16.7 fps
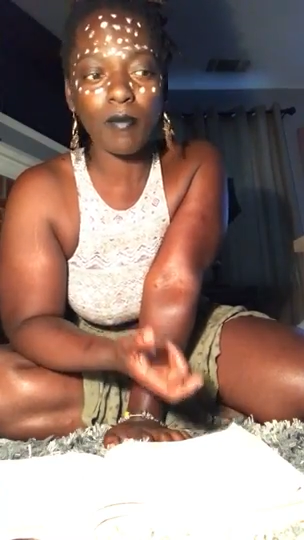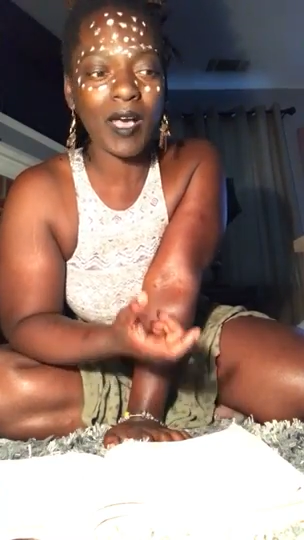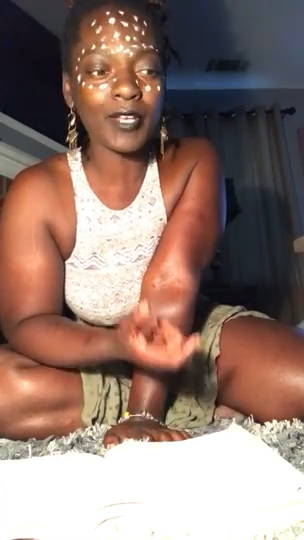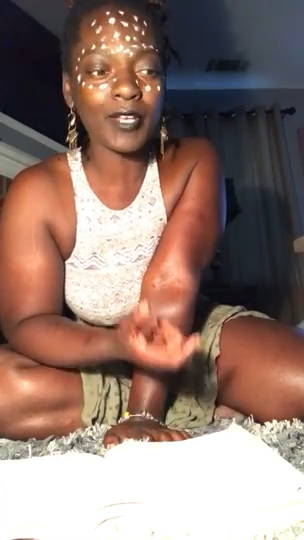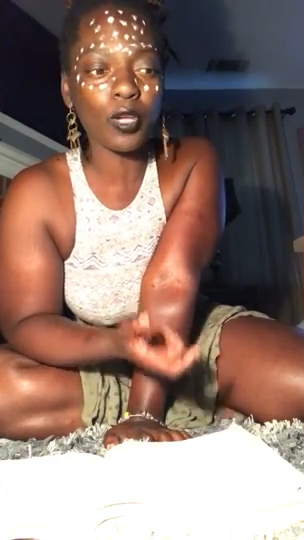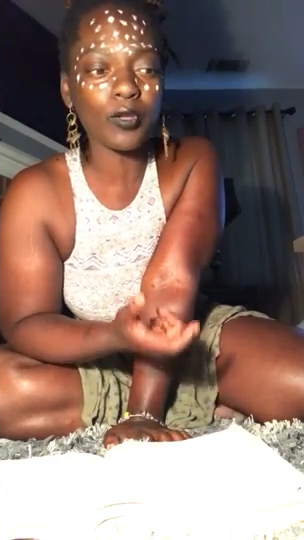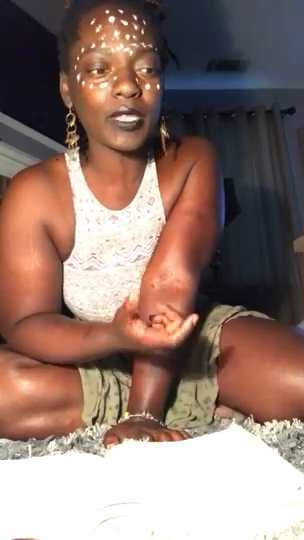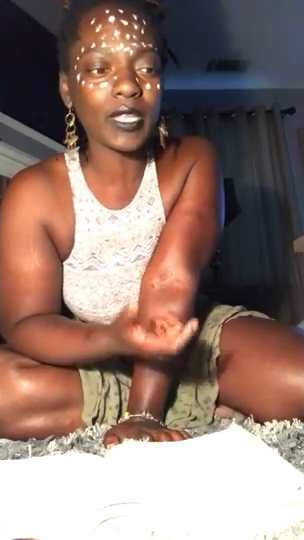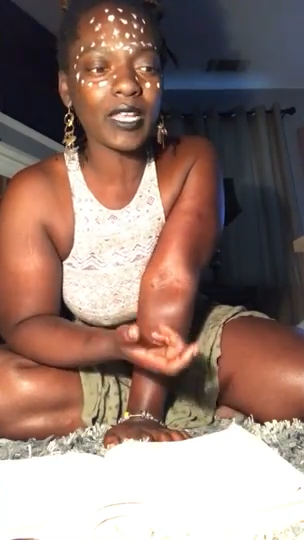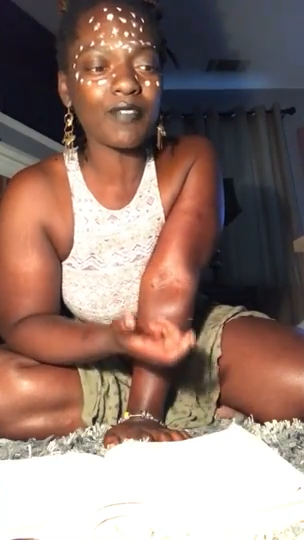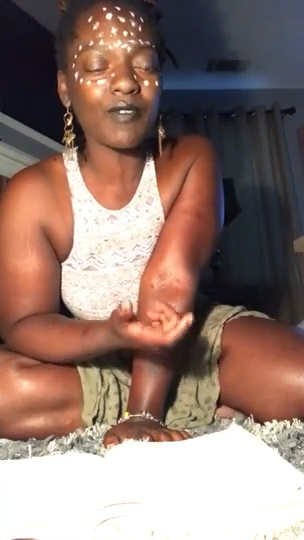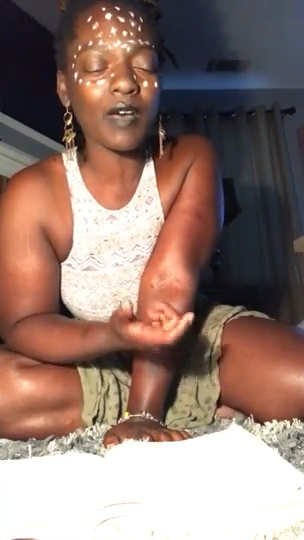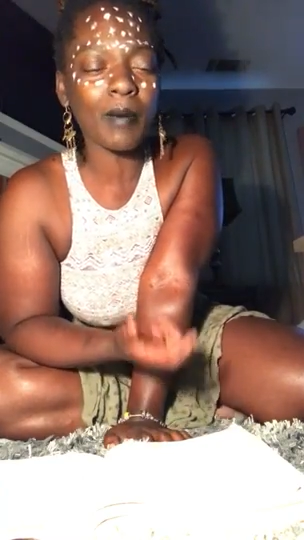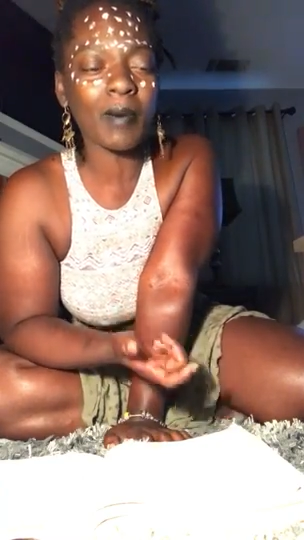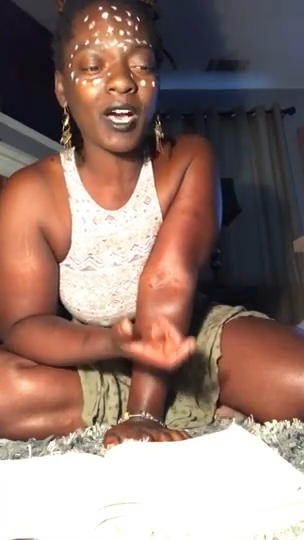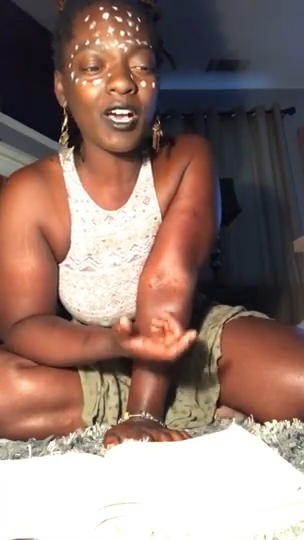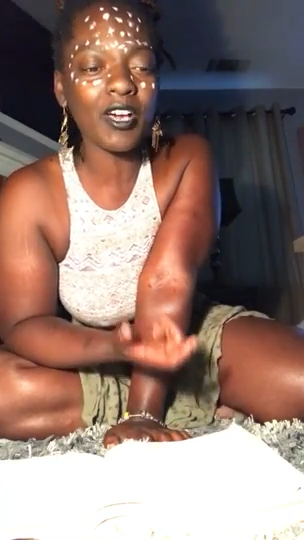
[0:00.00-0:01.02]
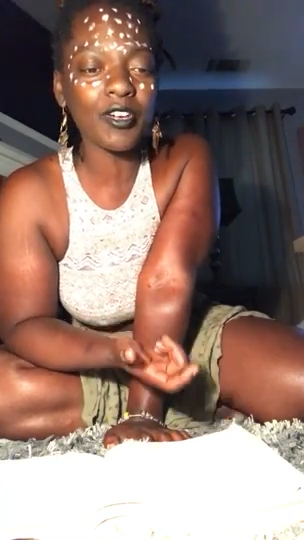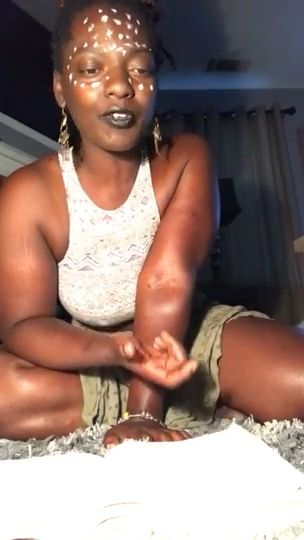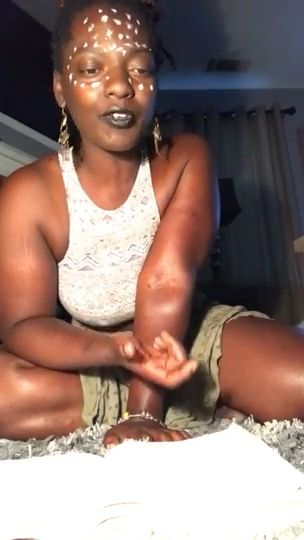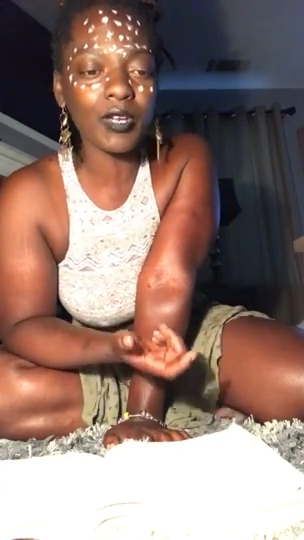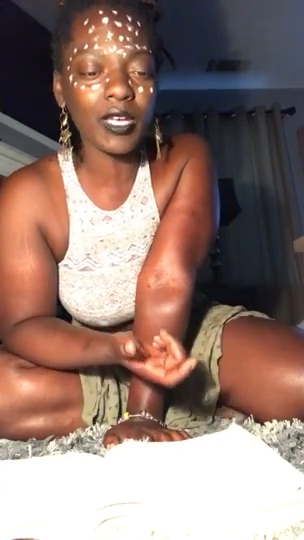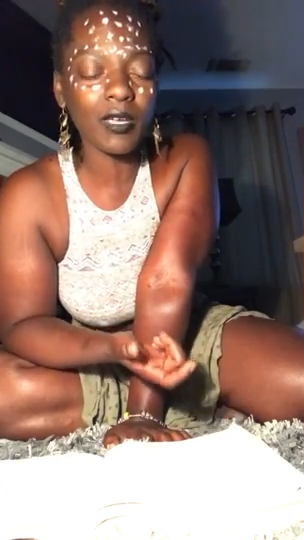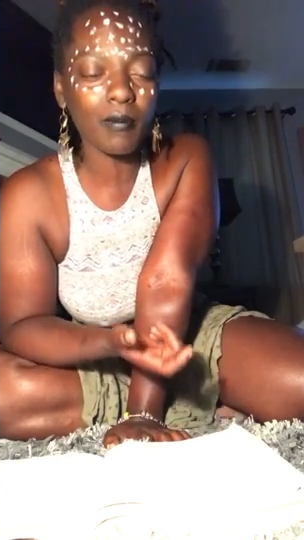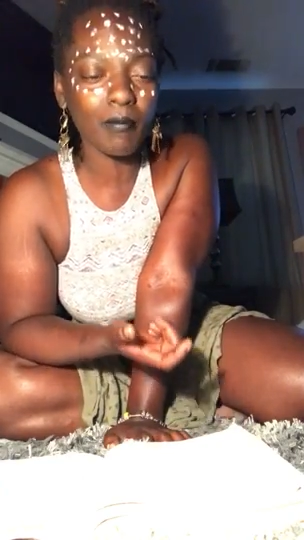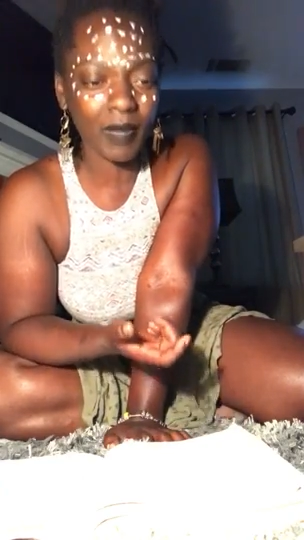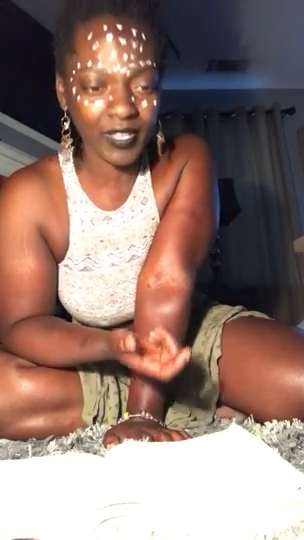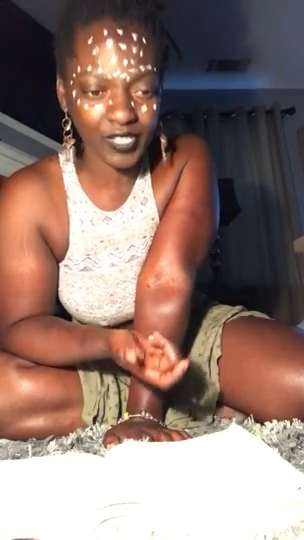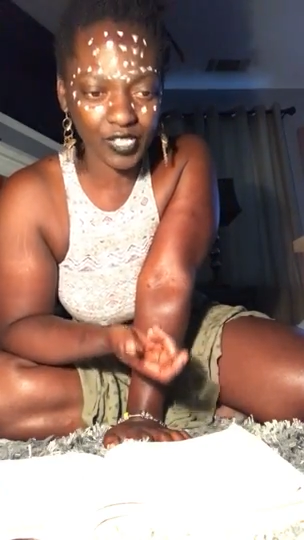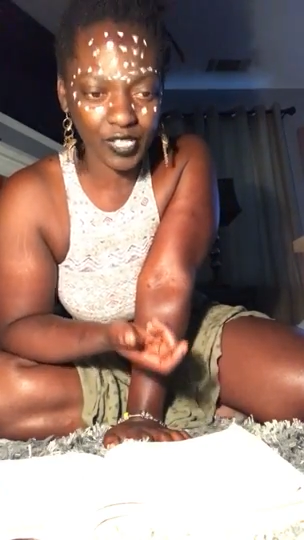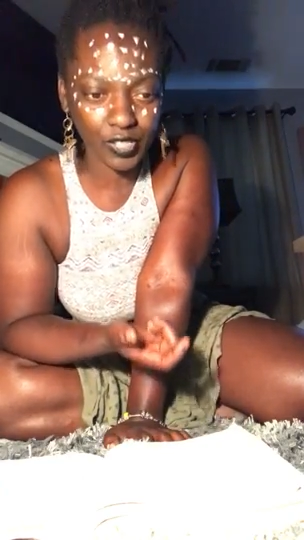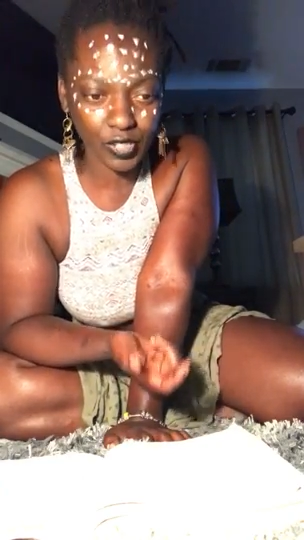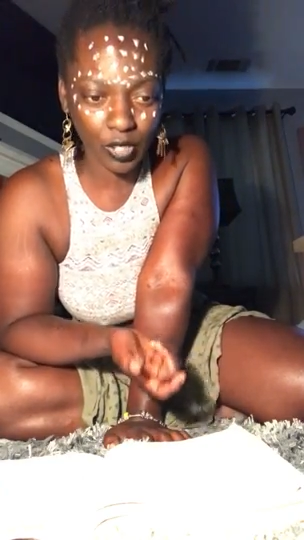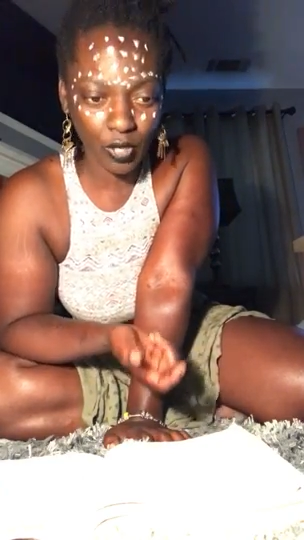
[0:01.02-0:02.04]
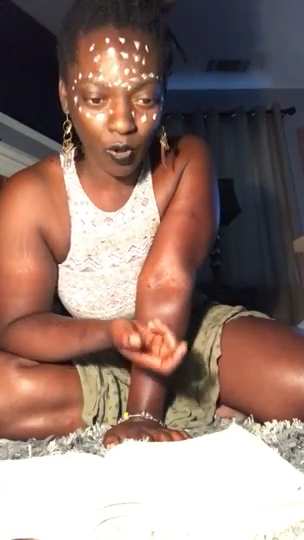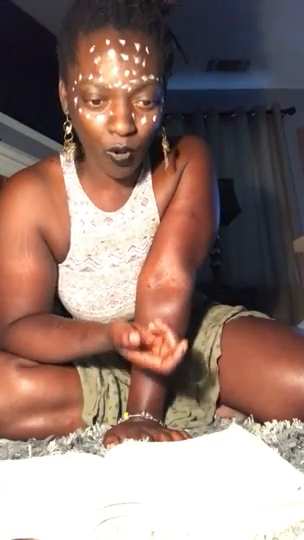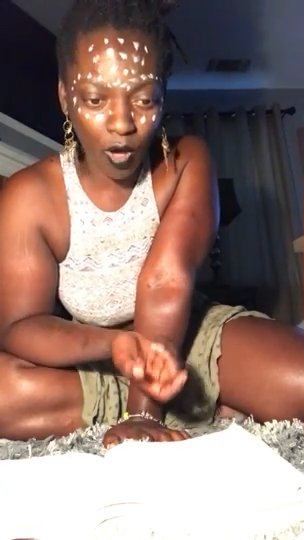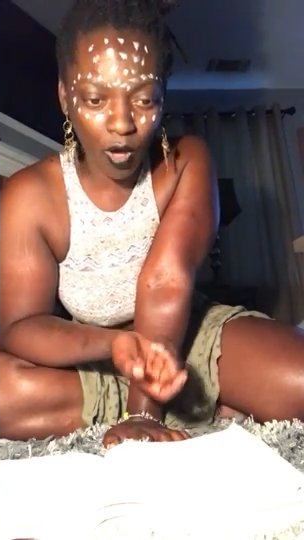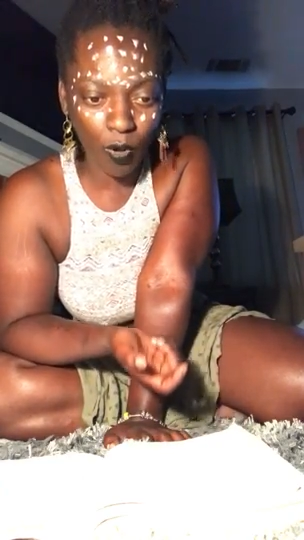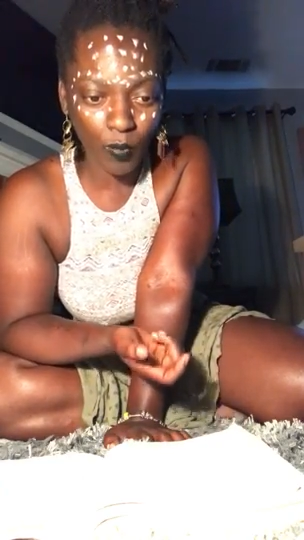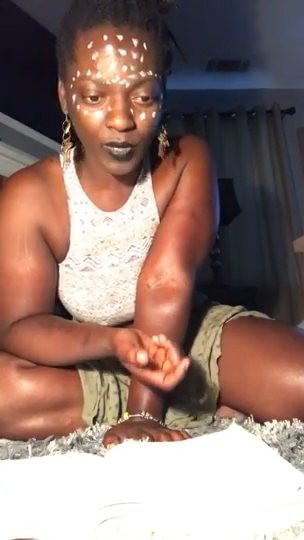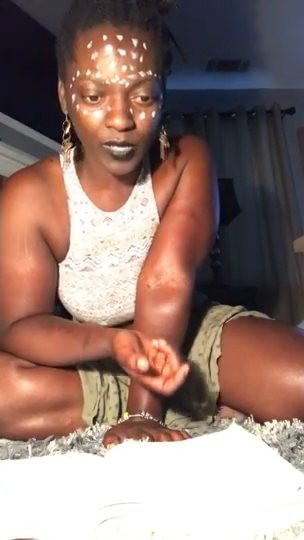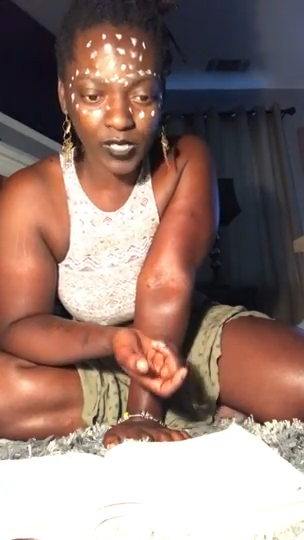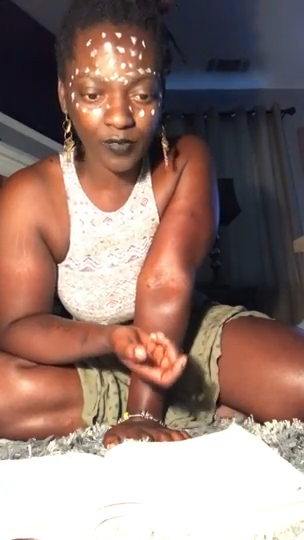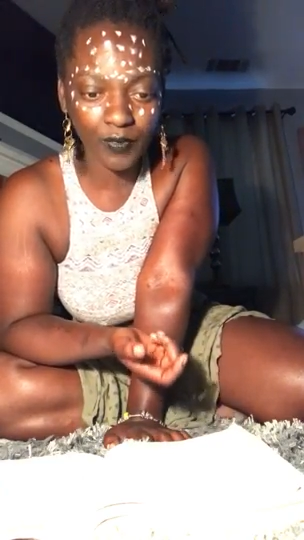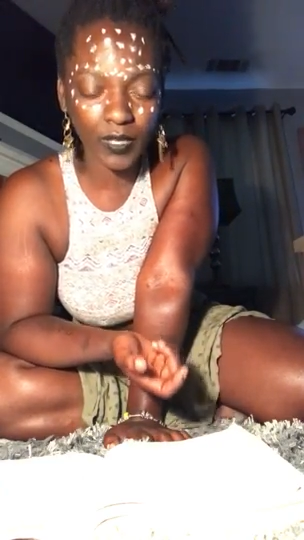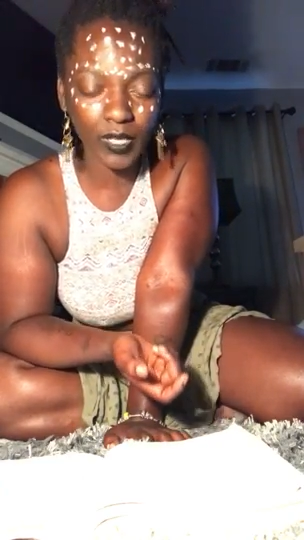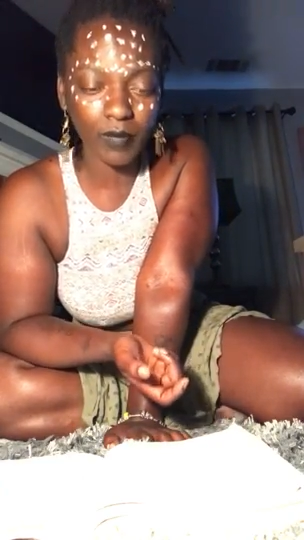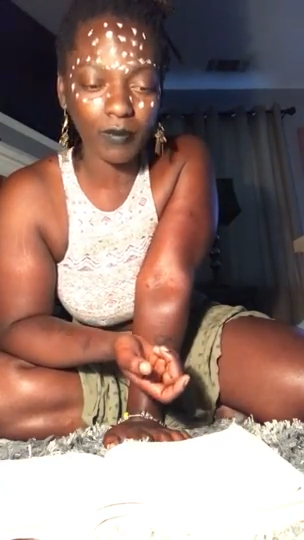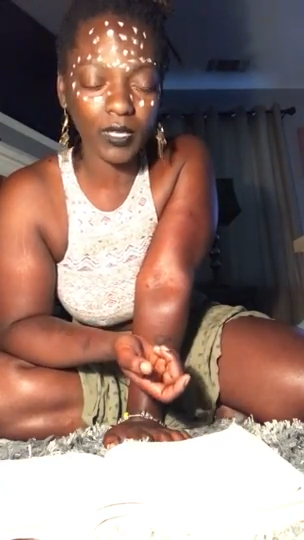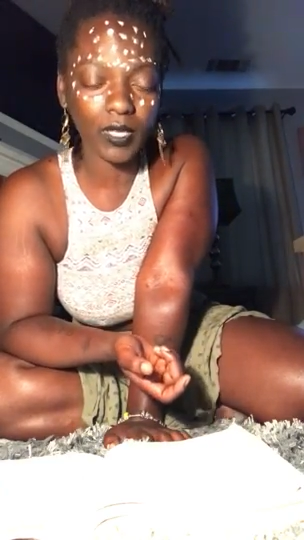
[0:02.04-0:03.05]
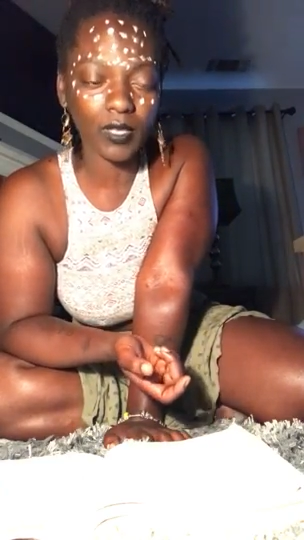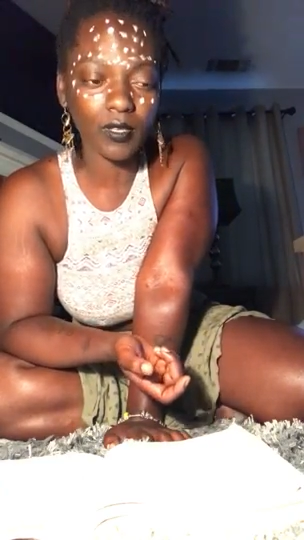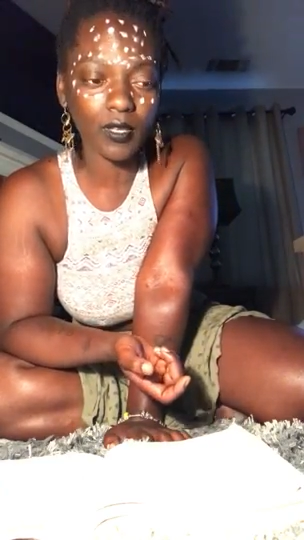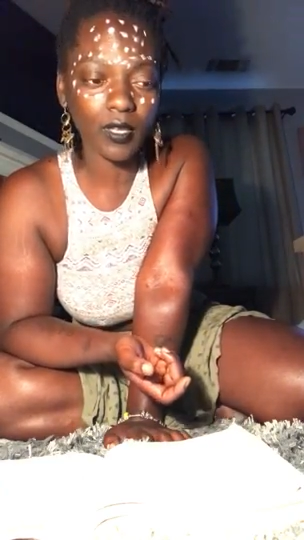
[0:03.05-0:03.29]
I know that if I'm hungry, my sister gonna always feed me.